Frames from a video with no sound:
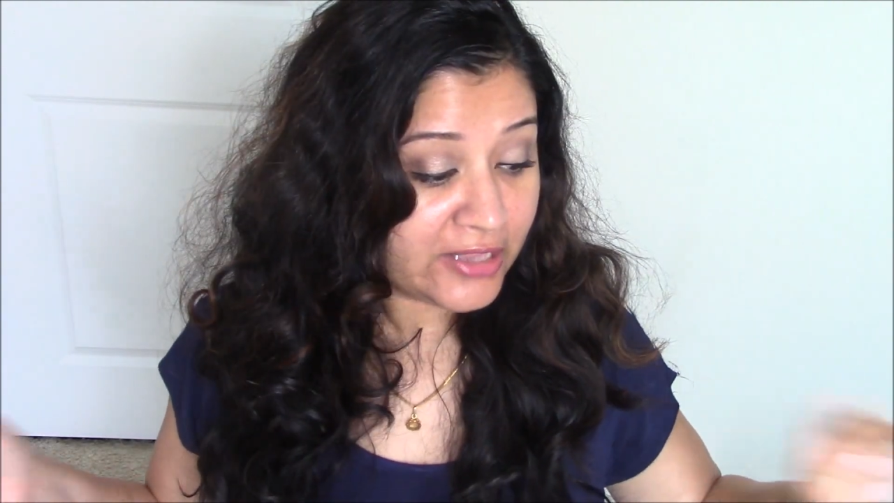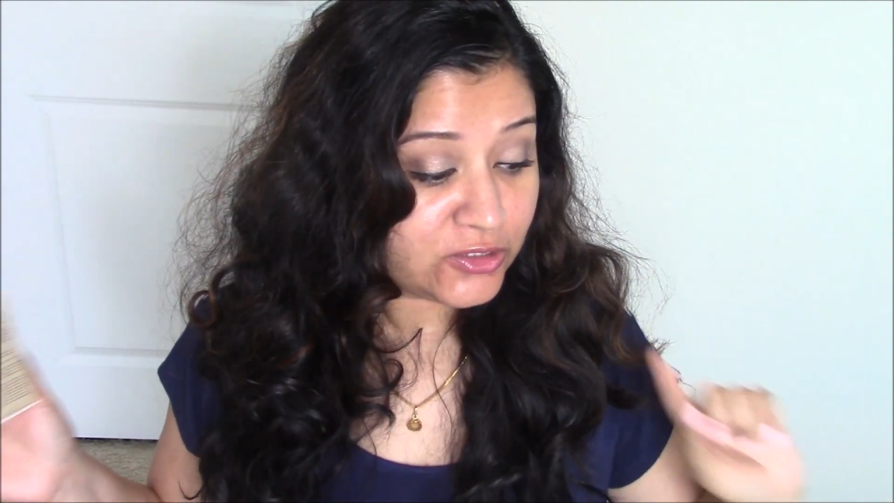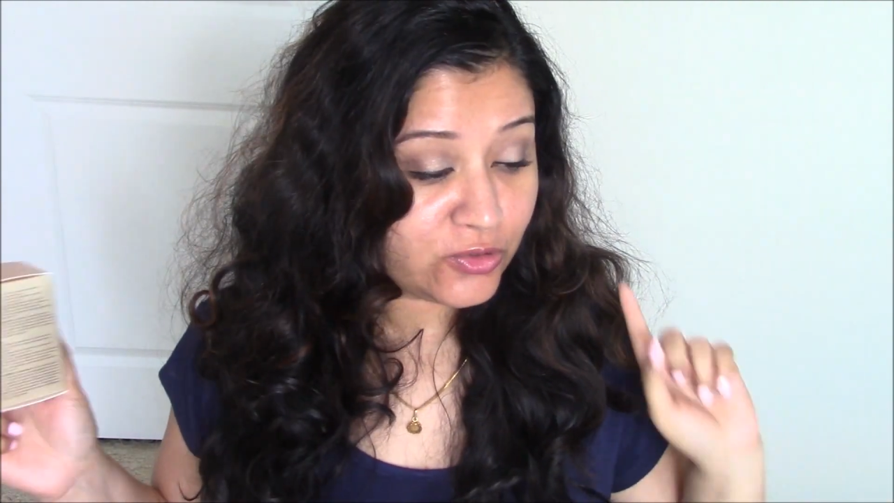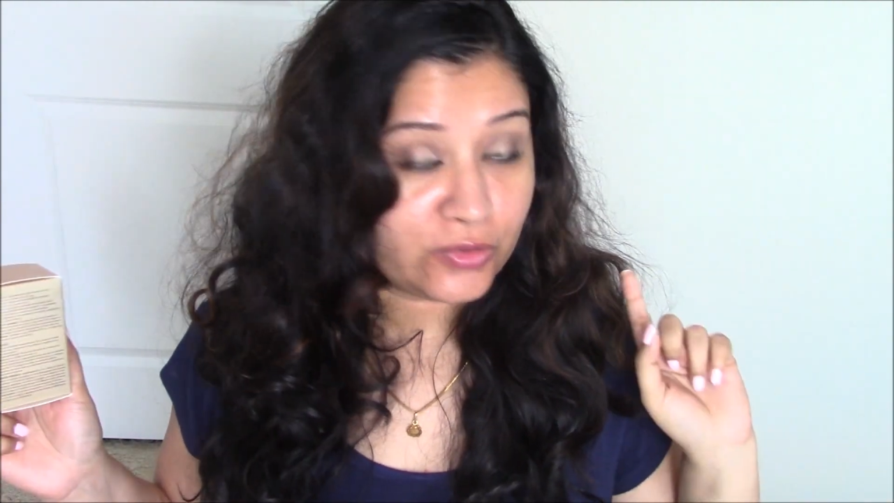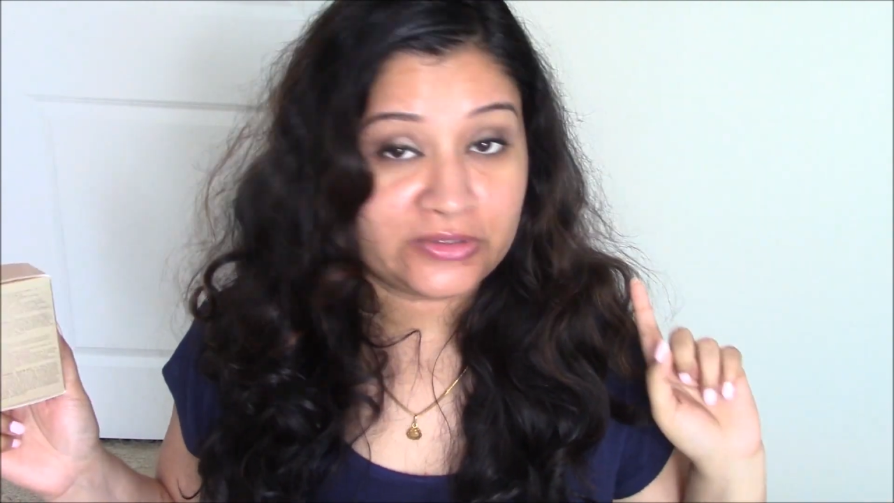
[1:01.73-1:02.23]

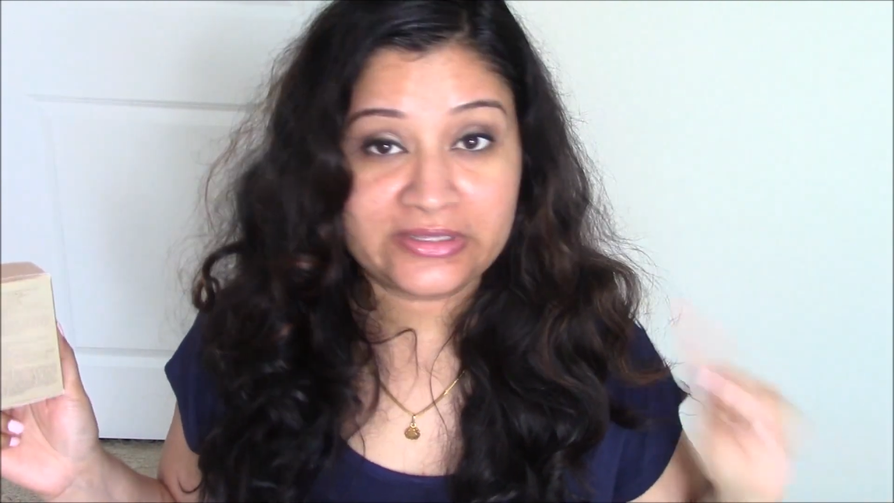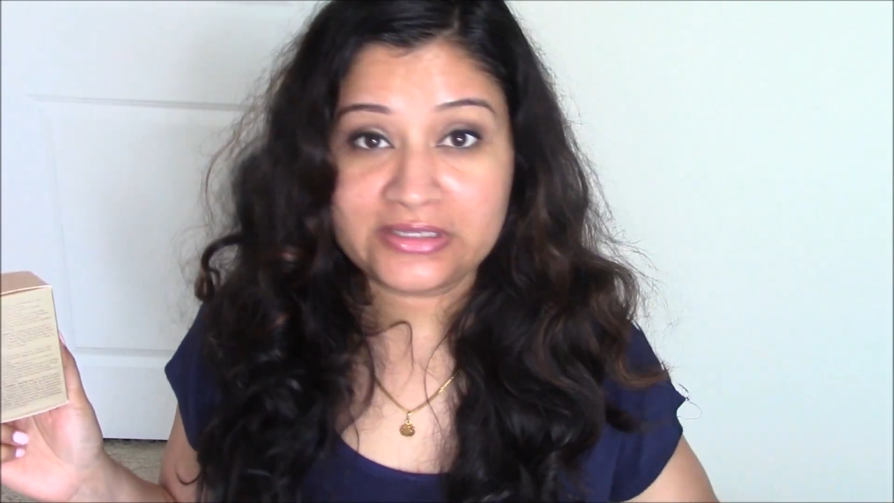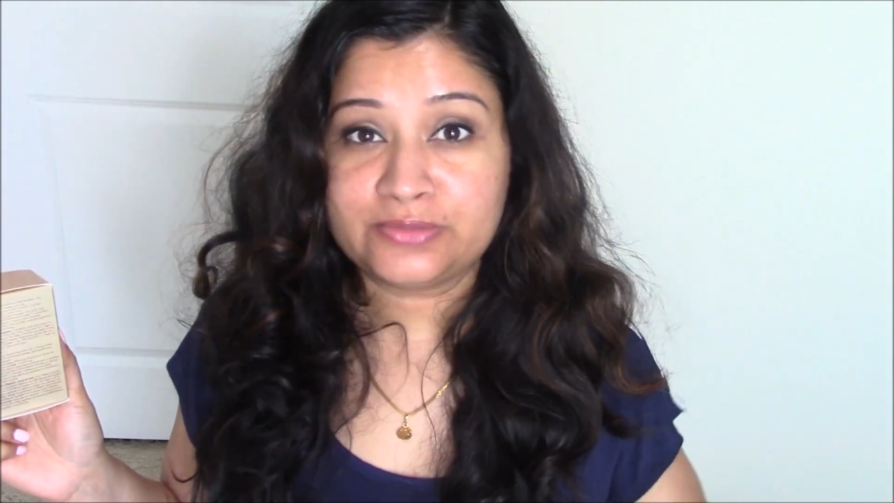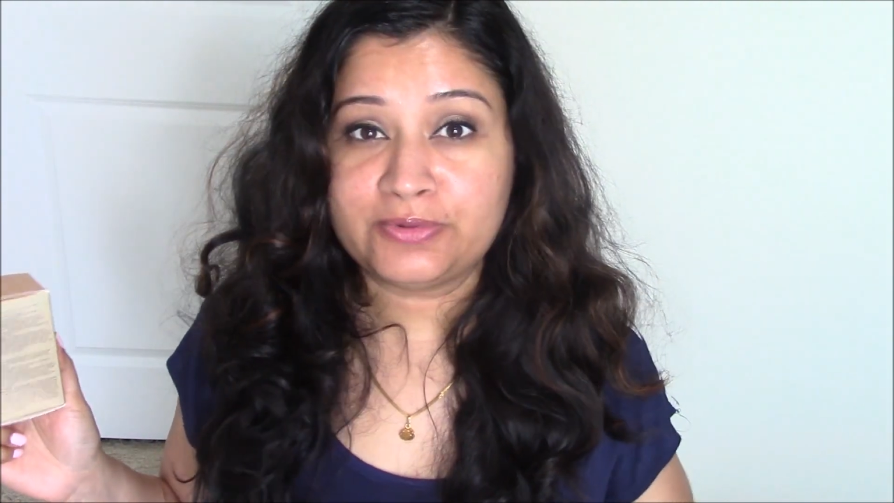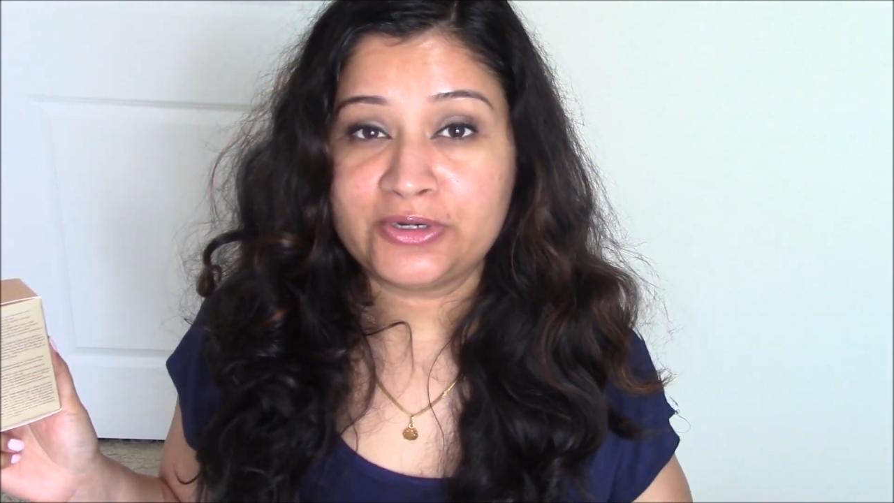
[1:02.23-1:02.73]
So
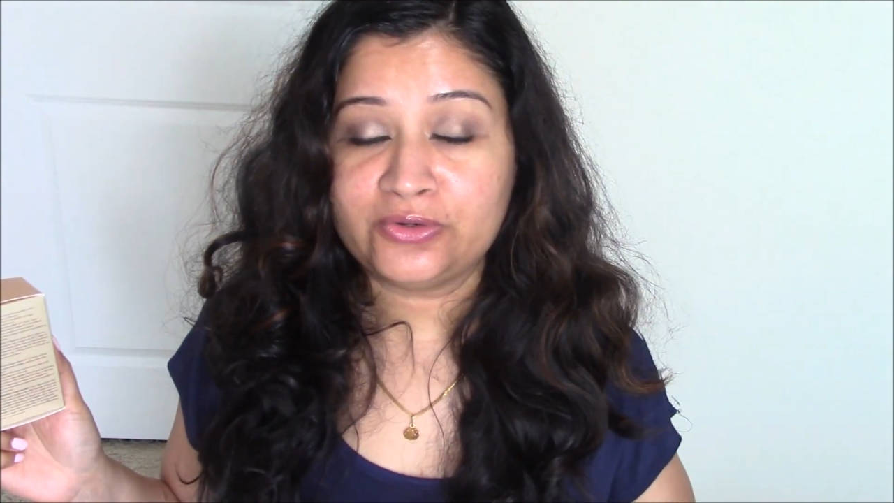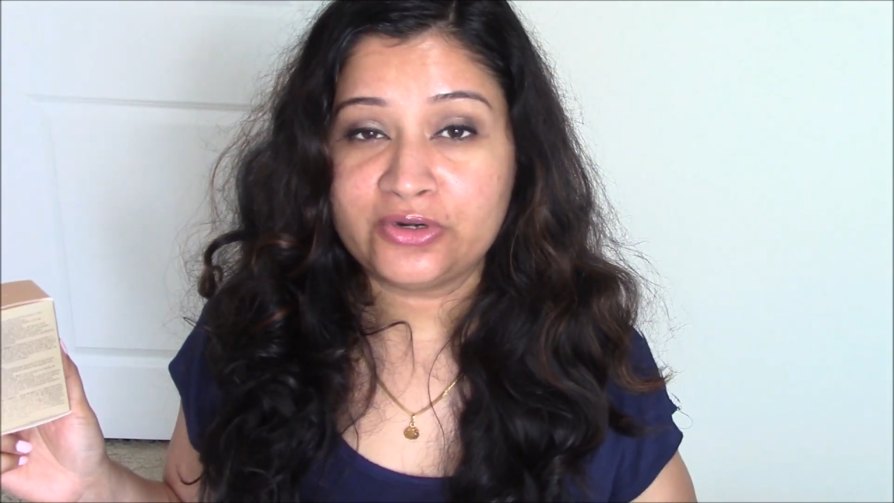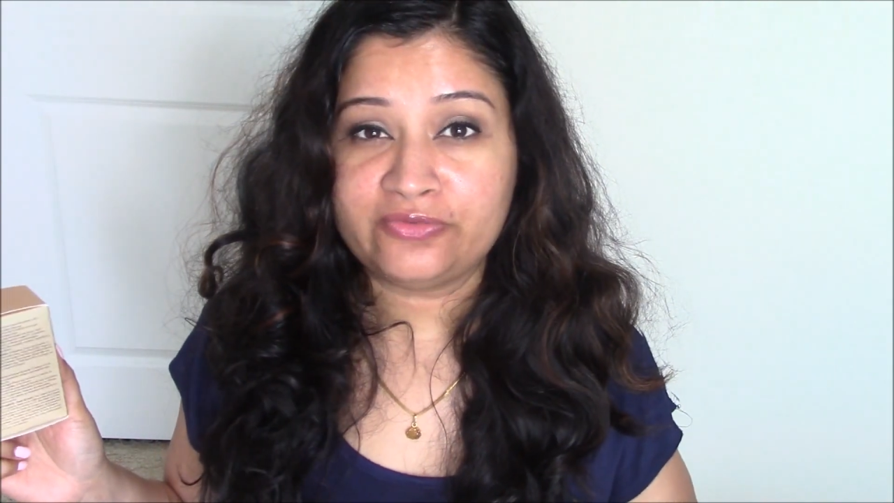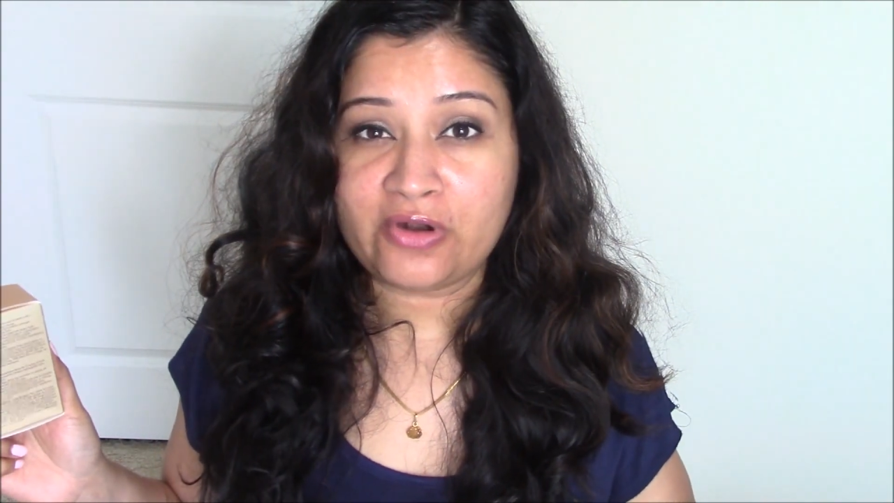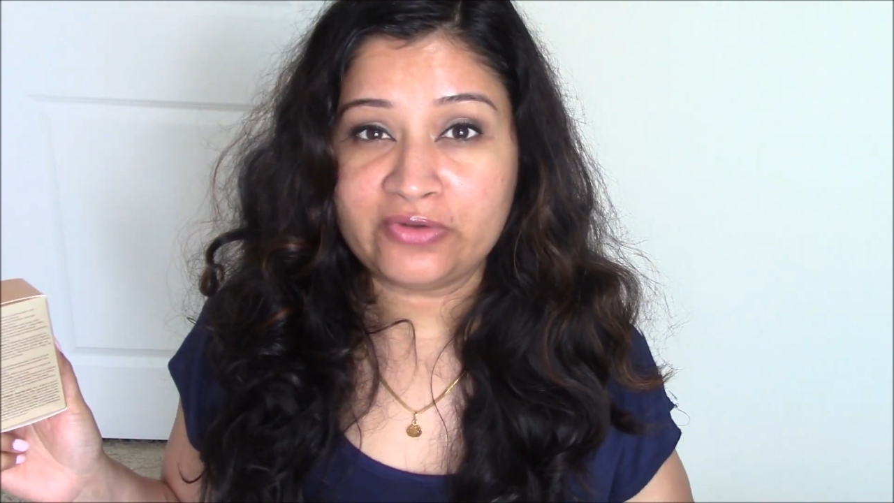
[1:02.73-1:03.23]
this
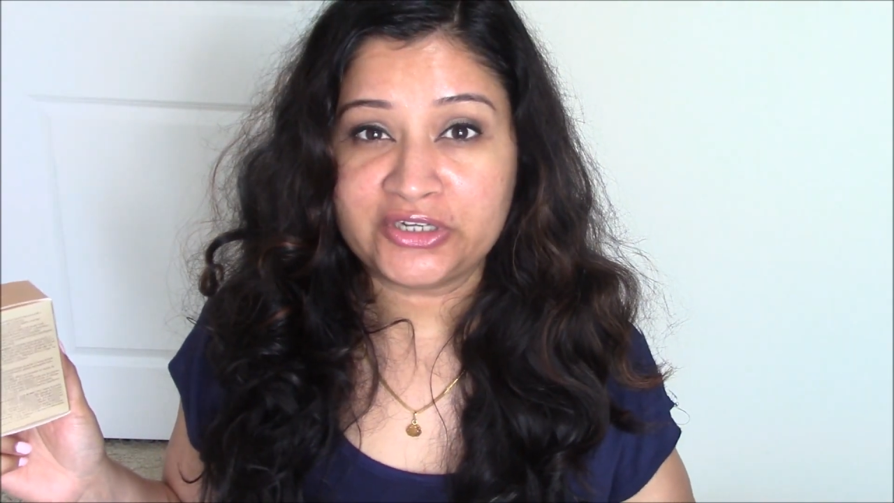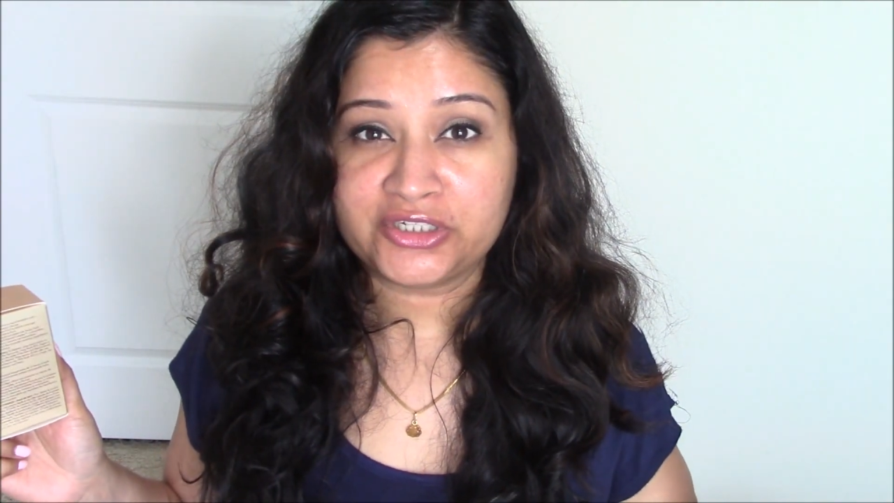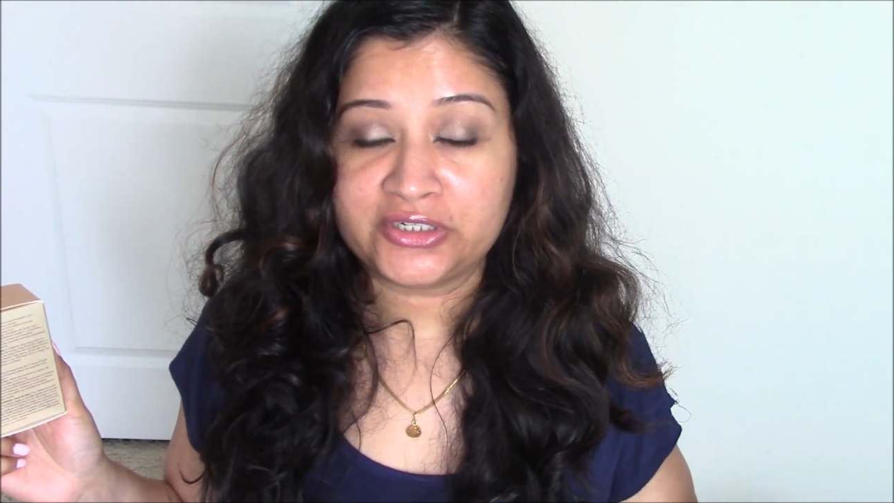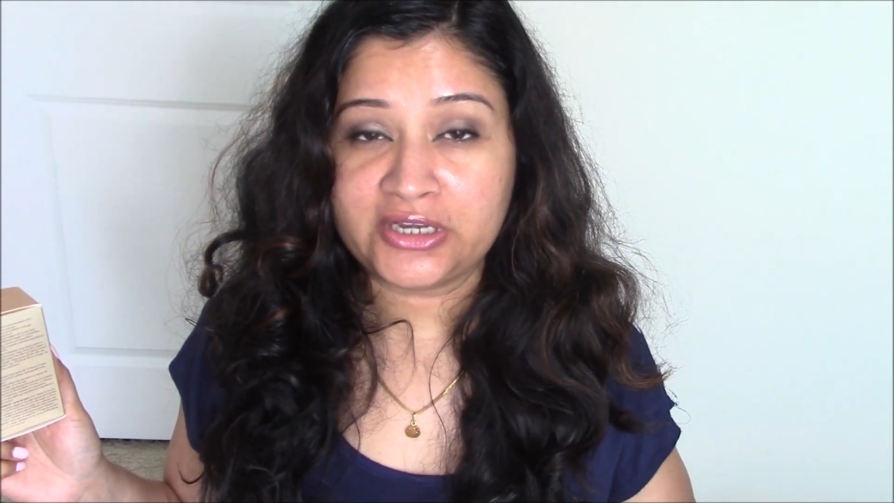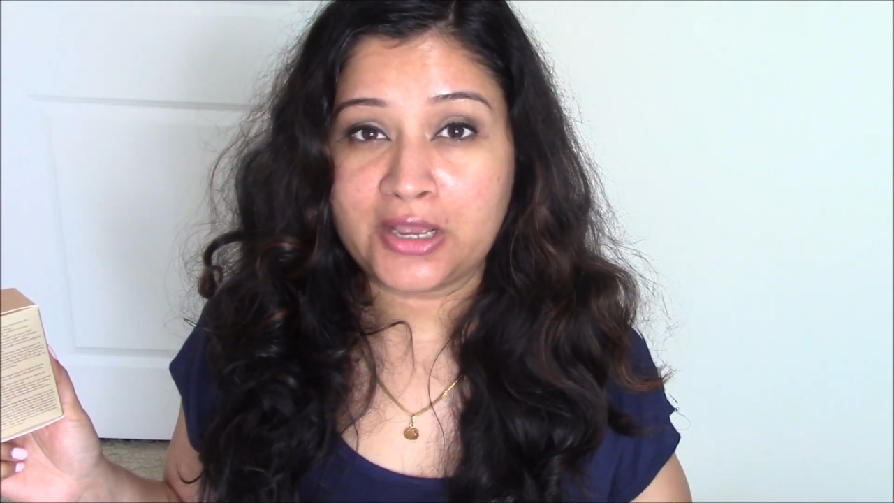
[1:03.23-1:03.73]
particular
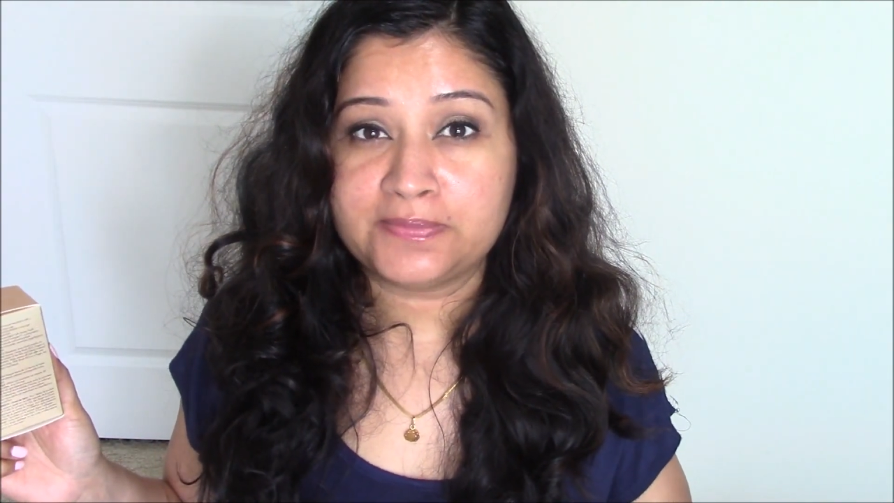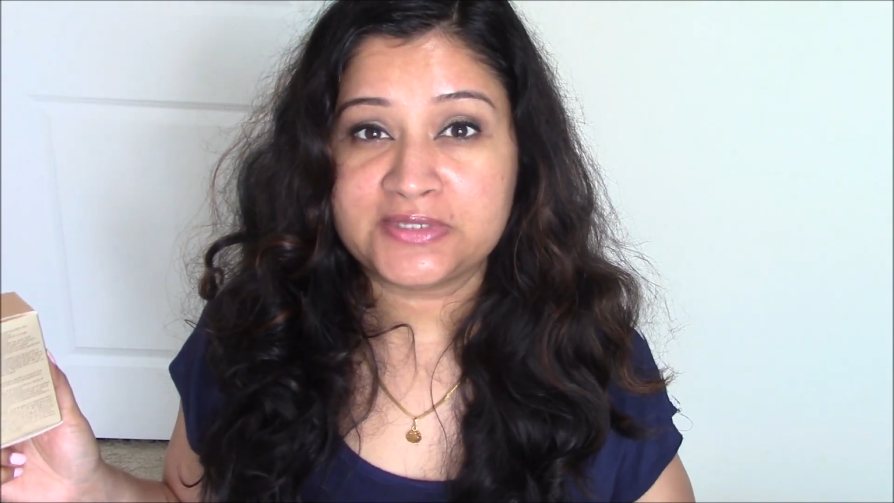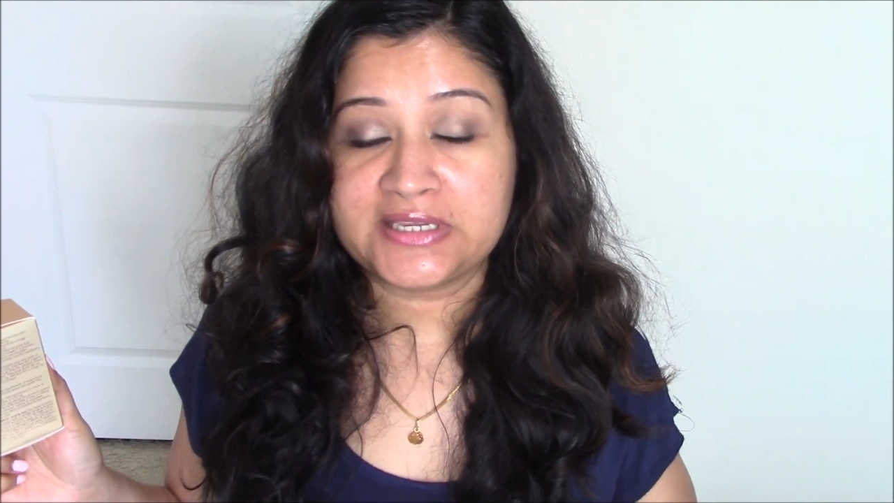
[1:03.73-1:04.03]
foundation comes